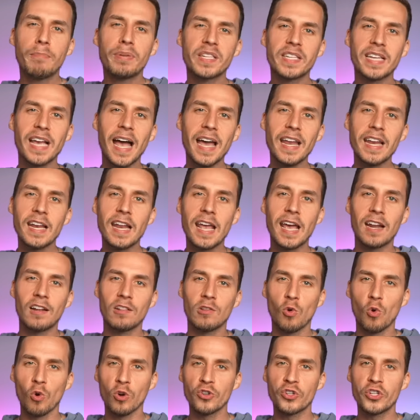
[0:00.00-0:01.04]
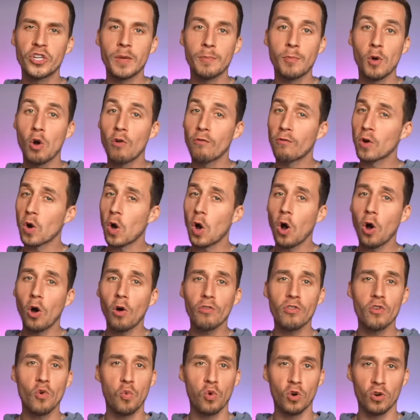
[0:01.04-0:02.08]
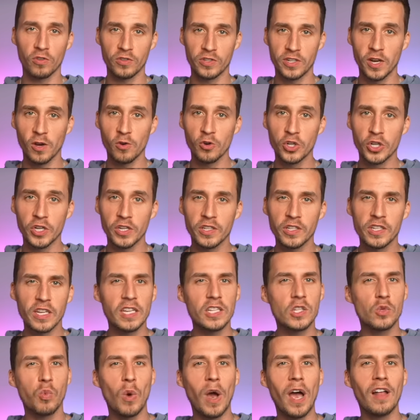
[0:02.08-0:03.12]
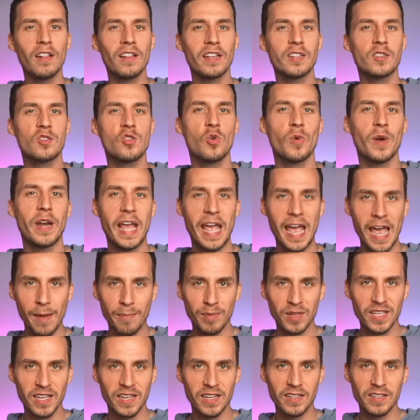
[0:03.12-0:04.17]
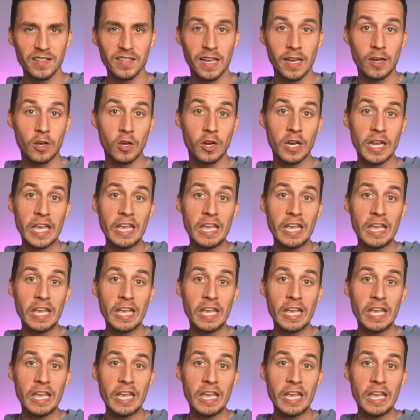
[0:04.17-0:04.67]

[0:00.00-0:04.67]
Poseidon had lordship over all the world's oceans as well as their inhabitants and could